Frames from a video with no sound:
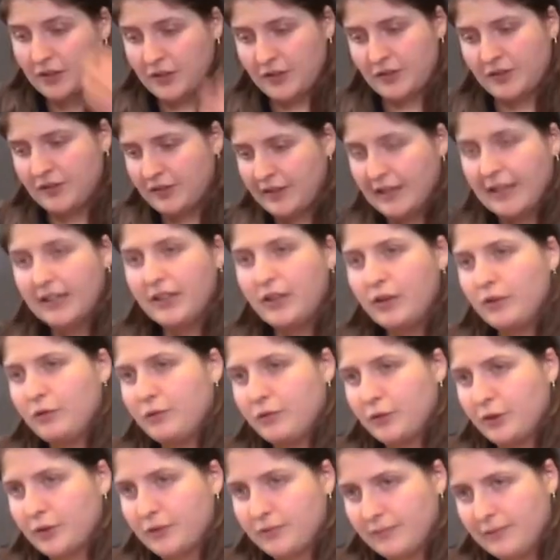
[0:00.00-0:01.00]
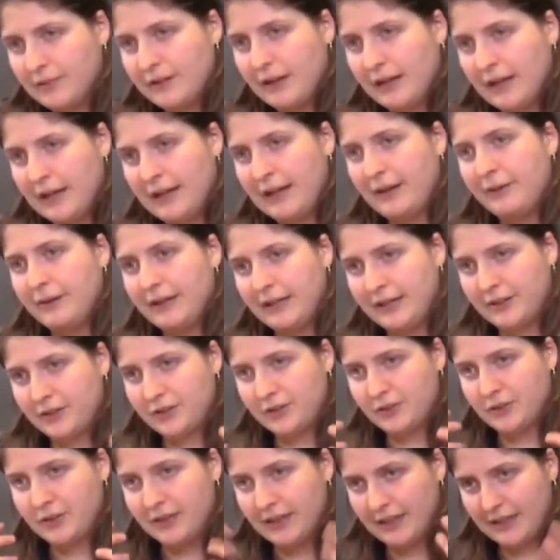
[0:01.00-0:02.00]
because thank you for allowing
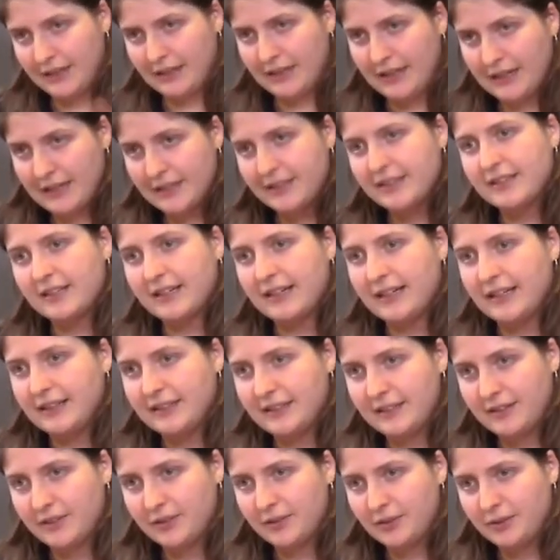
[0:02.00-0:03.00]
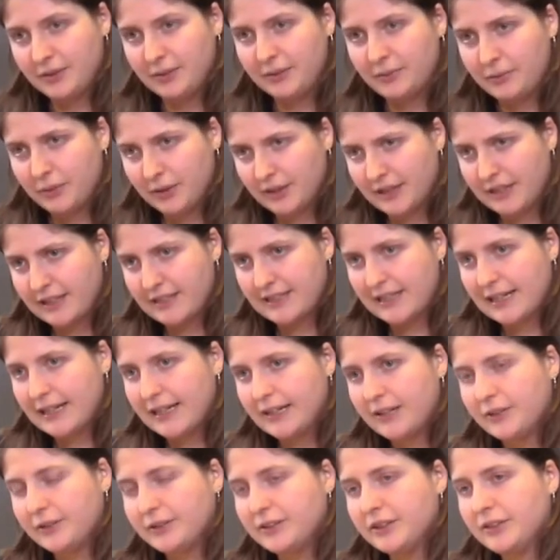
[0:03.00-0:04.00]
us to get an insight into what it's
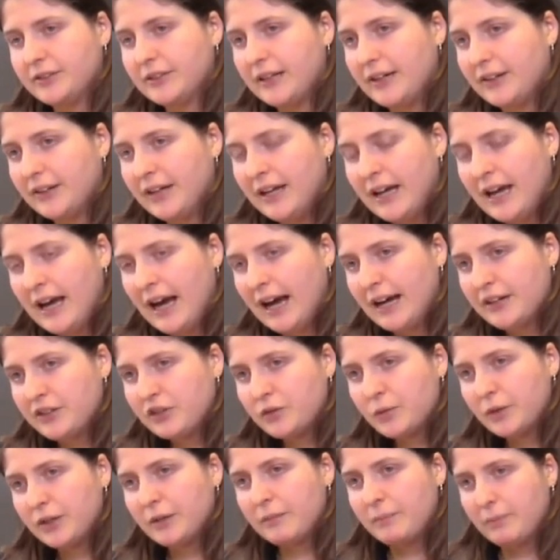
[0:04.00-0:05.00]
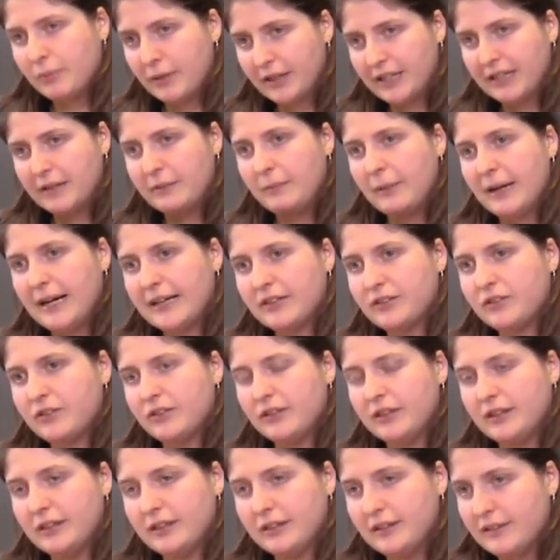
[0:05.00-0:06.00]
like on the ground. I just want to bring it back to
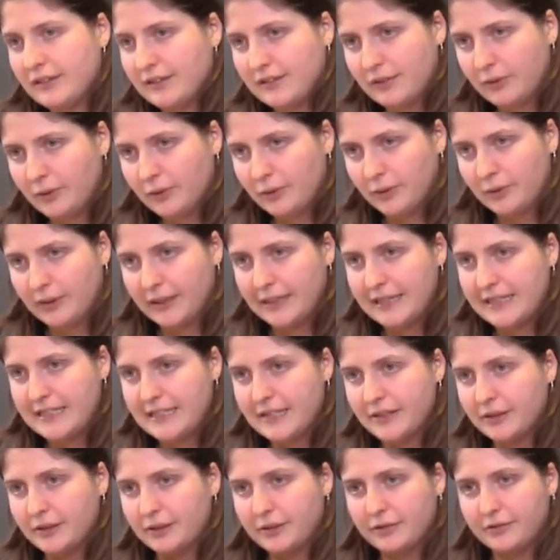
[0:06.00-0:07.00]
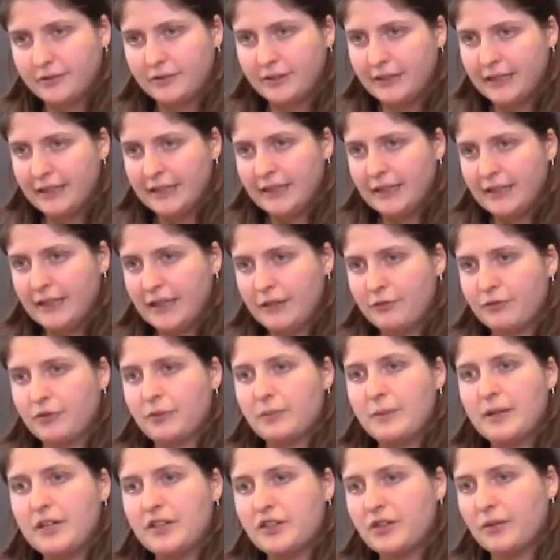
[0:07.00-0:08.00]
this whole idea of
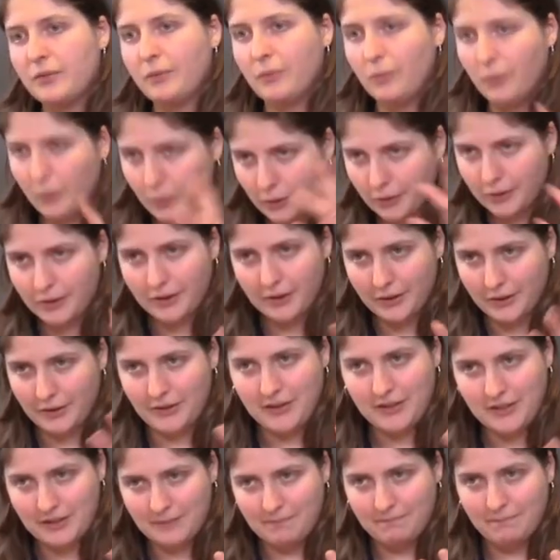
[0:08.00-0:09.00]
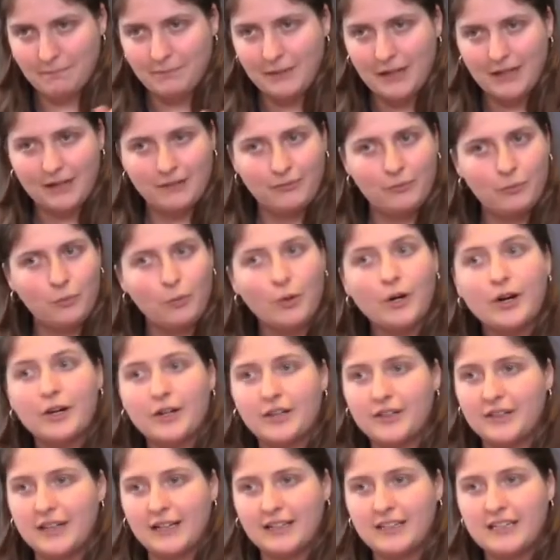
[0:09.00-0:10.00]
information war, or this big
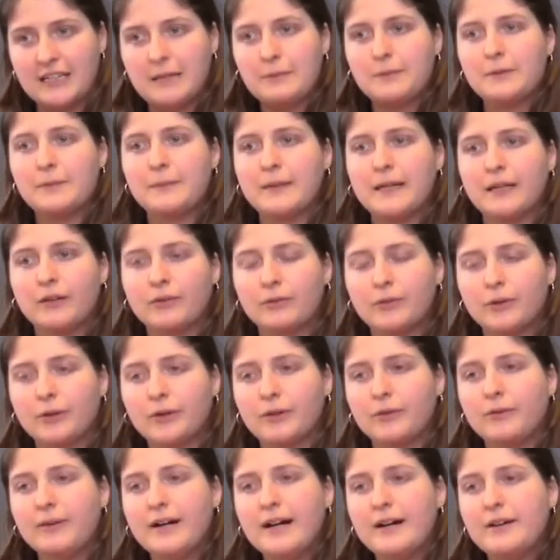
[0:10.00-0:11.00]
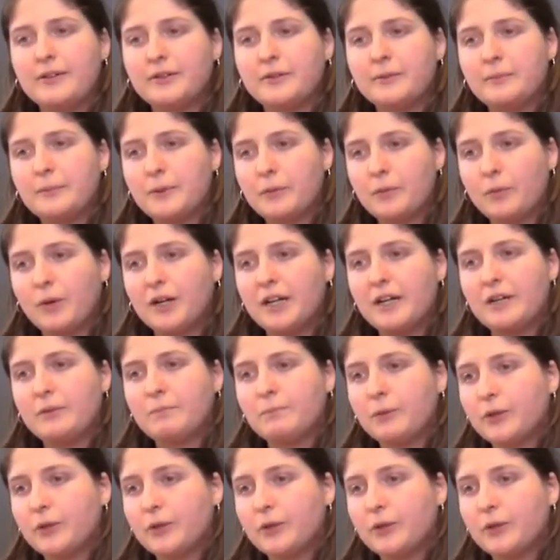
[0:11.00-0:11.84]
word that keeps being thrown around. But what it